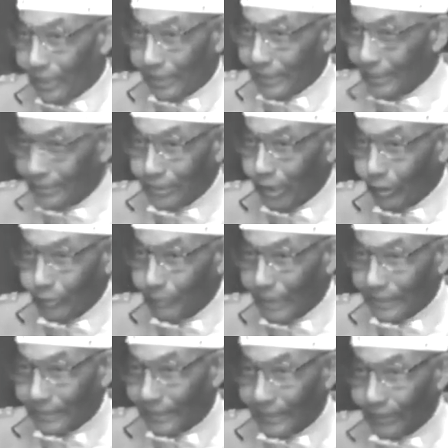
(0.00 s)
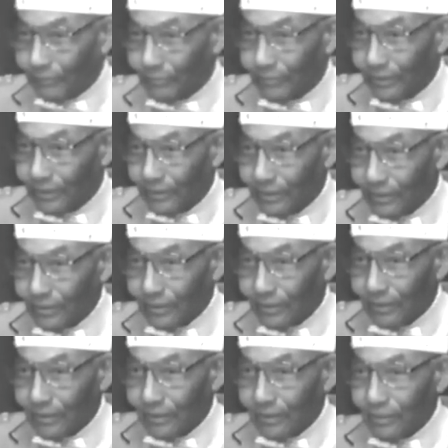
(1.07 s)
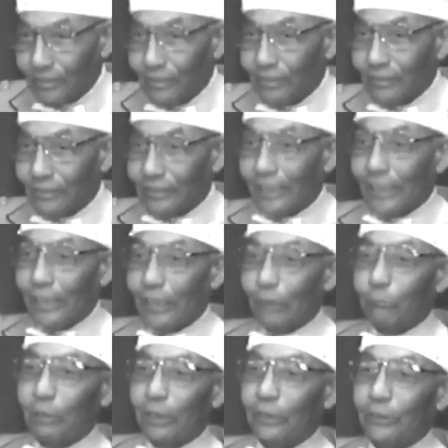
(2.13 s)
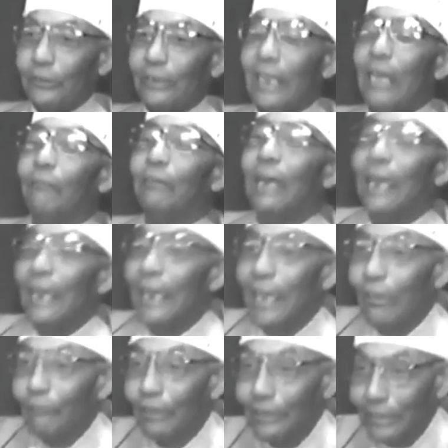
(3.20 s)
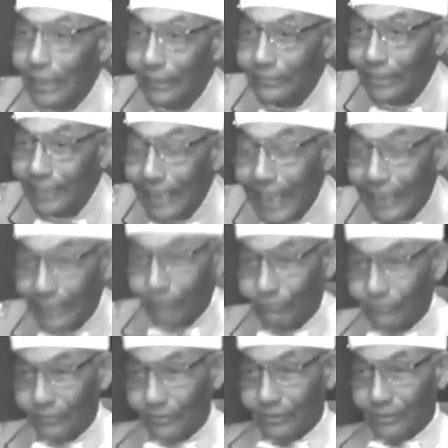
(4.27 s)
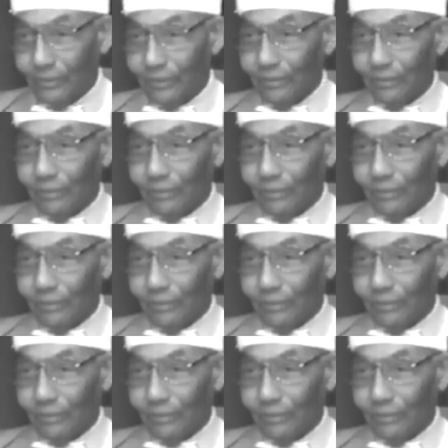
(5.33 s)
I ain't talking about them. That's right. They will never have another life. Right.